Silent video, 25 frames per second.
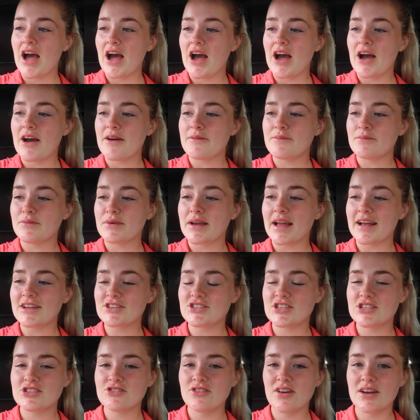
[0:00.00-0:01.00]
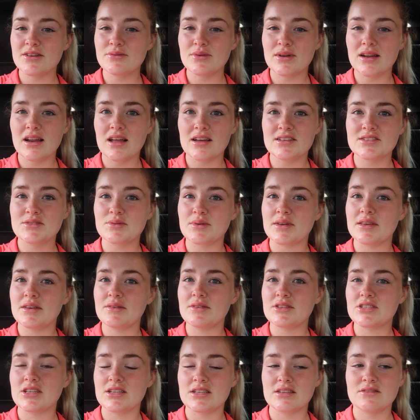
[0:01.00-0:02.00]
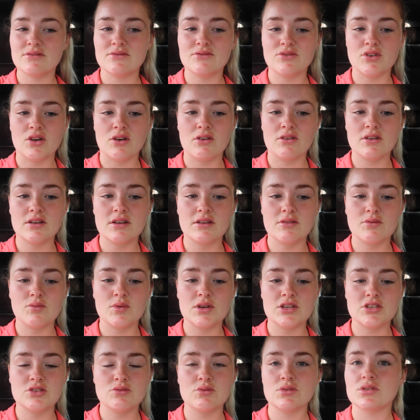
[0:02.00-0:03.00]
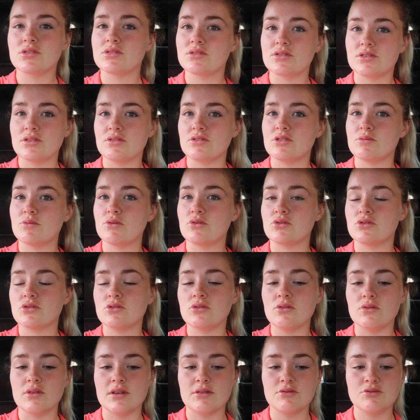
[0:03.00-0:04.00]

we actually tried one last week, which I didn't vlog, which wasn't suitable at all.